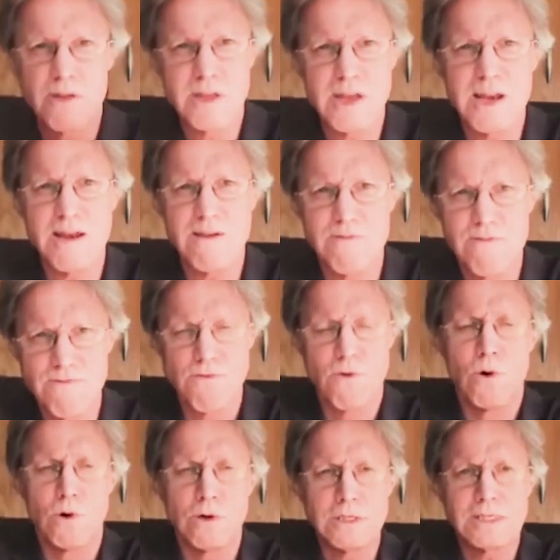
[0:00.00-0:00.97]
rather than in
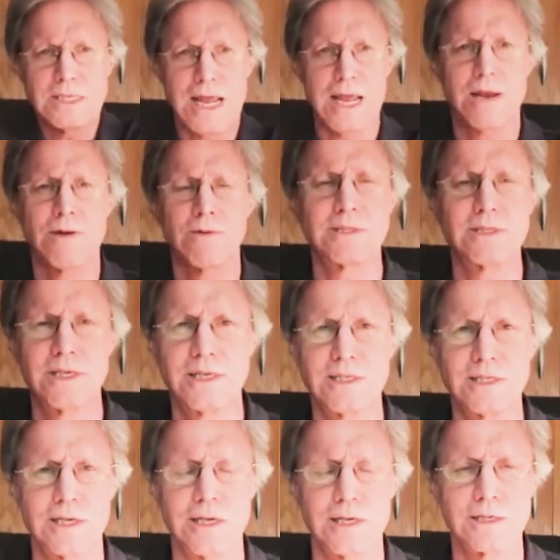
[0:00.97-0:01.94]
force and
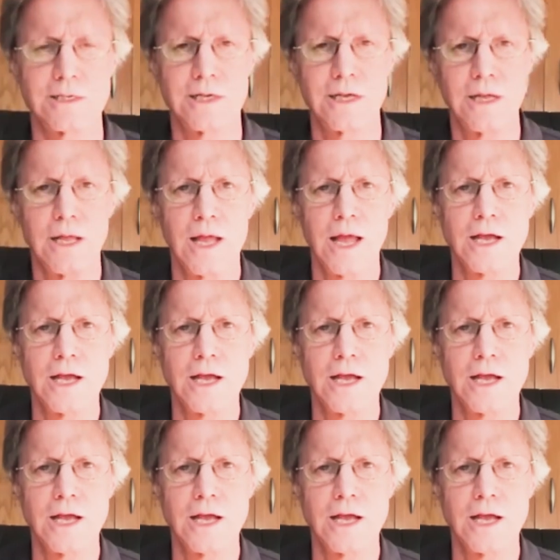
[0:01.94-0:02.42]
resistance,